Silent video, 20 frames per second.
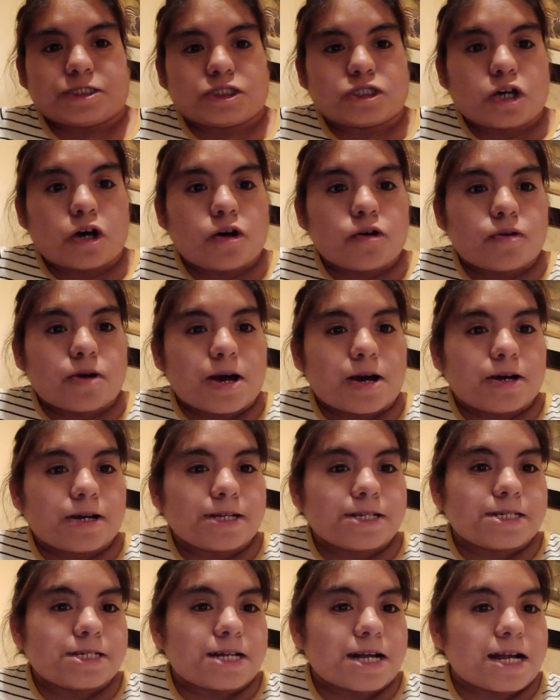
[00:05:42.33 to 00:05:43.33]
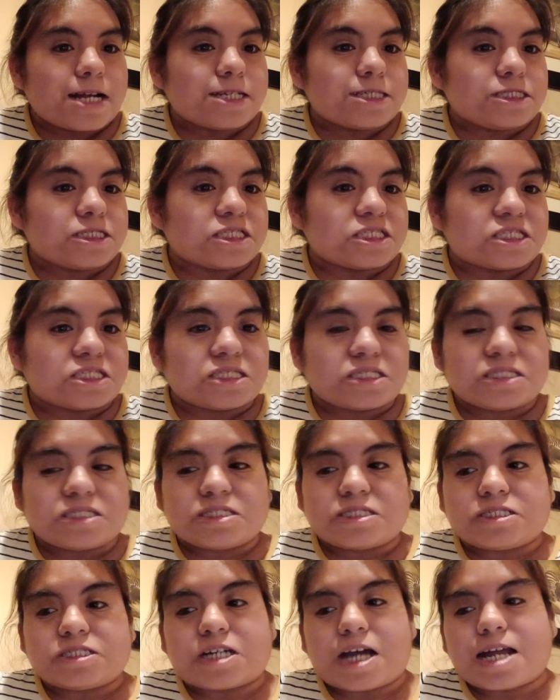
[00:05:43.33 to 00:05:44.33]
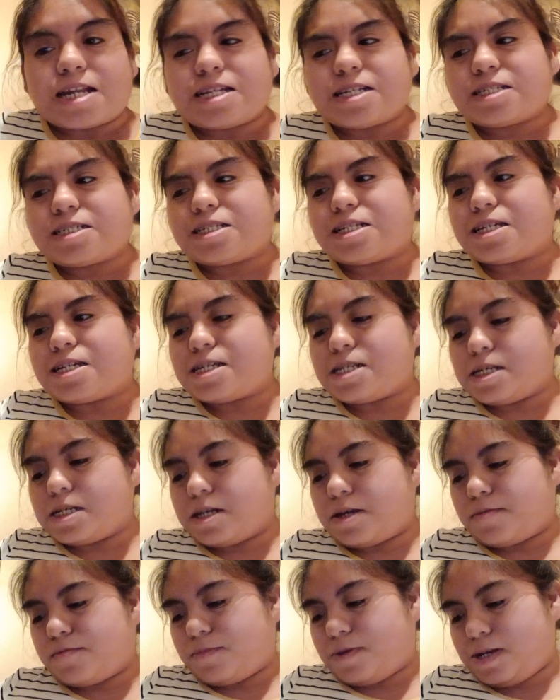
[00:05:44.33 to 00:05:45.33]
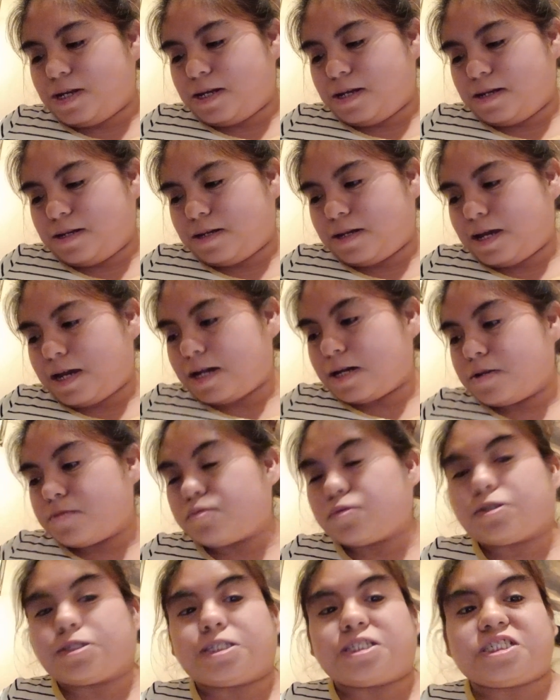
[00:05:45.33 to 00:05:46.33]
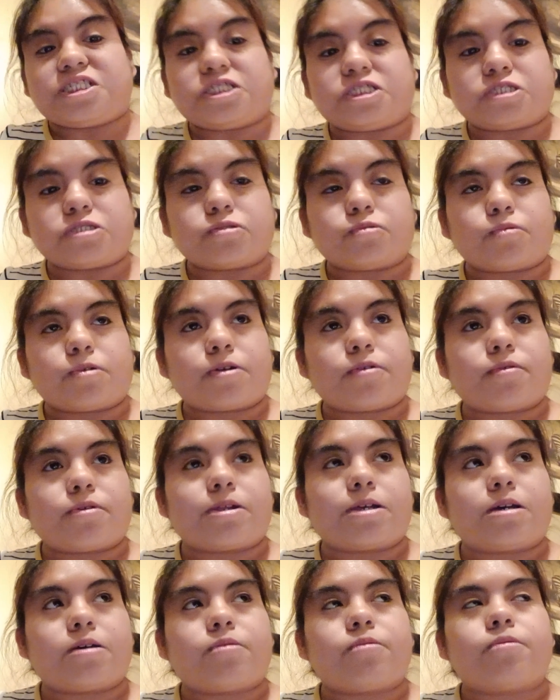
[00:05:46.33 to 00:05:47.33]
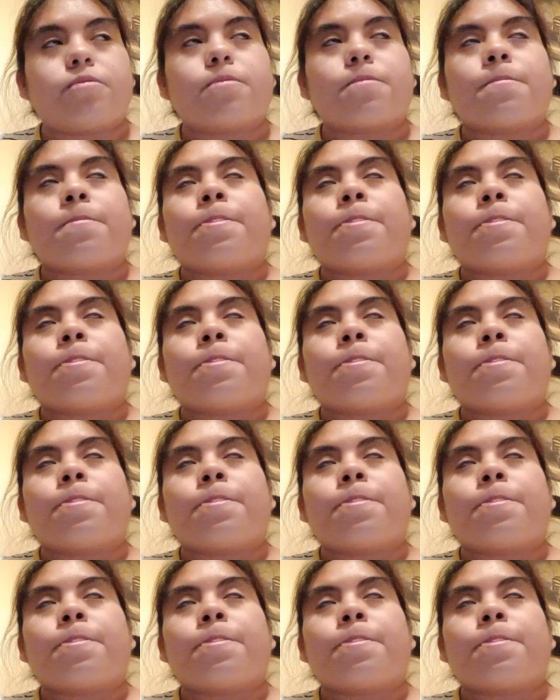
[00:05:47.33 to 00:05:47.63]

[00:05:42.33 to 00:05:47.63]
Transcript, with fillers: So I got just got done cleaning. I mean, I gotta put the dishes away right now.